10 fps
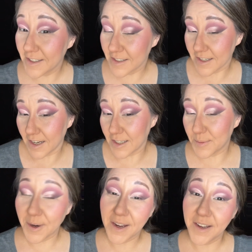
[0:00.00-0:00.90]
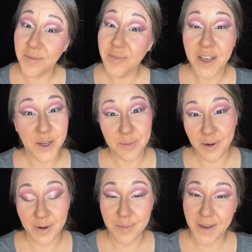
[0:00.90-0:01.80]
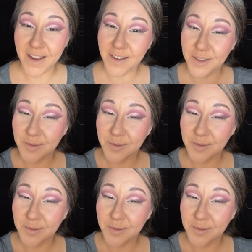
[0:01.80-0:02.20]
setting spray, and I'll be right back.